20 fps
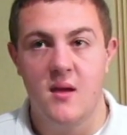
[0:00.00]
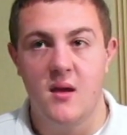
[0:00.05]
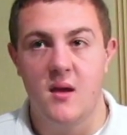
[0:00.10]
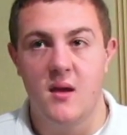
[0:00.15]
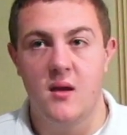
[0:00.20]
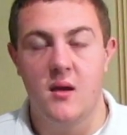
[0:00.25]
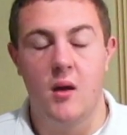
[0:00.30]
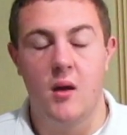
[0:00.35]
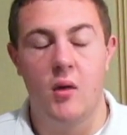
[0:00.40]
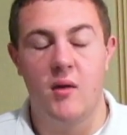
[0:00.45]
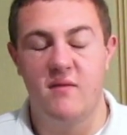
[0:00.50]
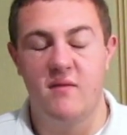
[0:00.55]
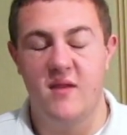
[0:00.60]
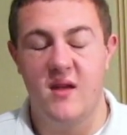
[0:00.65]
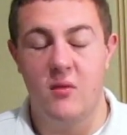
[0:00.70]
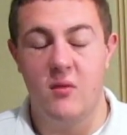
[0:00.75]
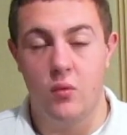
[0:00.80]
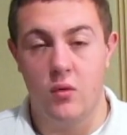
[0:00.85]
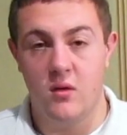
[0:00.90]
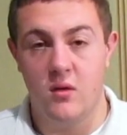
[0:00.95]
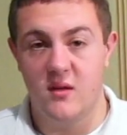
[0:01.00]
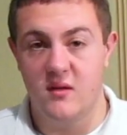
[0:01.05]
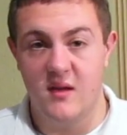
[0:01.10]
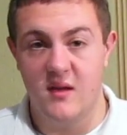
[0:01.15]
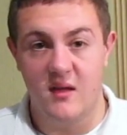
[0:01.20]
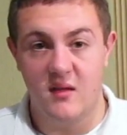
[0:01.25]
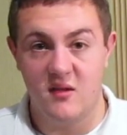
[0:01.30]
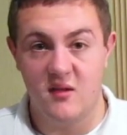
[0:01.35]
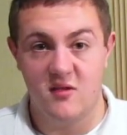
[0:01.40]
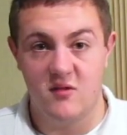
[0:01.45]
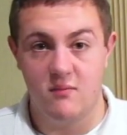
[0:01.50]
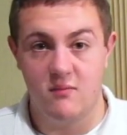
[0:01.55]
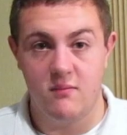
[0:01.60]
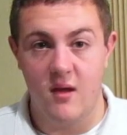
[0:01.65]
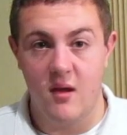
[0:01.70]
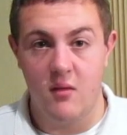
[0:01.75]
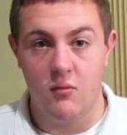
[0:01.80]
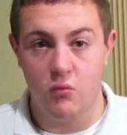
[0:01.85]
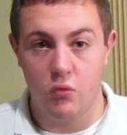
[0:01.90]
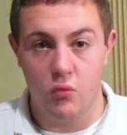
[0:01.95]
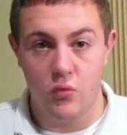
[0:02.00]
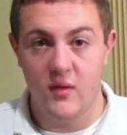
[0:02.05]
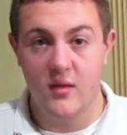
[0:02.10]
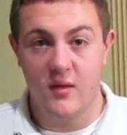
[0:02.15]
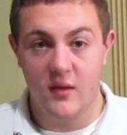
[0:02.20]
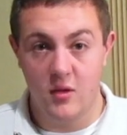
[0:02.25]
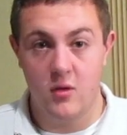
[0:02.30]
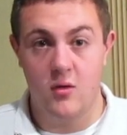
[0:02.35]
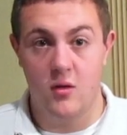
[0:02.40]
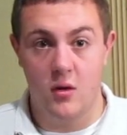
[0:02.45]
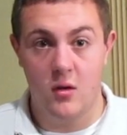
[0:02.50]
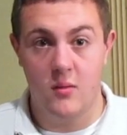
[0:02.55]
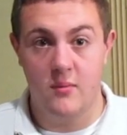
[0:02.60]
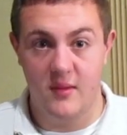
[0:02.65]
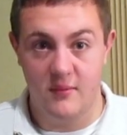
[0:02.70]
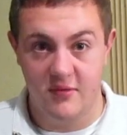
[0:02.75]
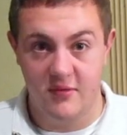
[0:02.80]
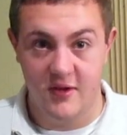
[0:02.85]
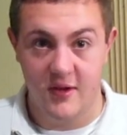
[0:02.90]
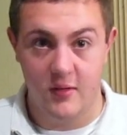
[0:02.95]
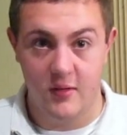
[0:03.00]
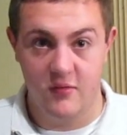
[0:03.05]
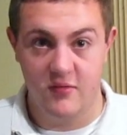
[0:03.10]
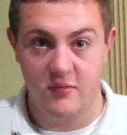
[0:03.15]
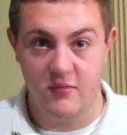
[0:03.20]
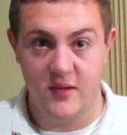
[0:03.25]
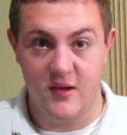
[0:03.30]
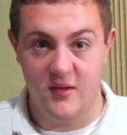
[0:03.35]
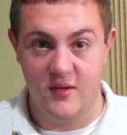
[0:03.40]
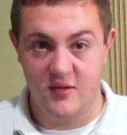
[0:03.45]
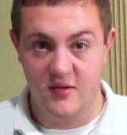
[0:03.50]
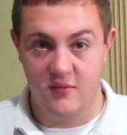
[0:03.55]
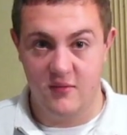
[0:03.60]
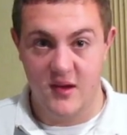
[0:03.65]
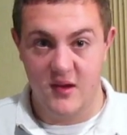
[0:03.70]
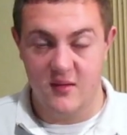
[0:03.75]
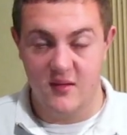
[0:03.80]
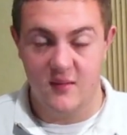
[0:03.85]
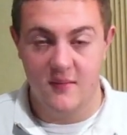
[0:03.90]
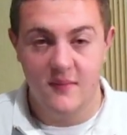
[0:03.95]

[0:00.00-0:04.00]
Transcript: if they were to take this, they really could harm themselves because of it.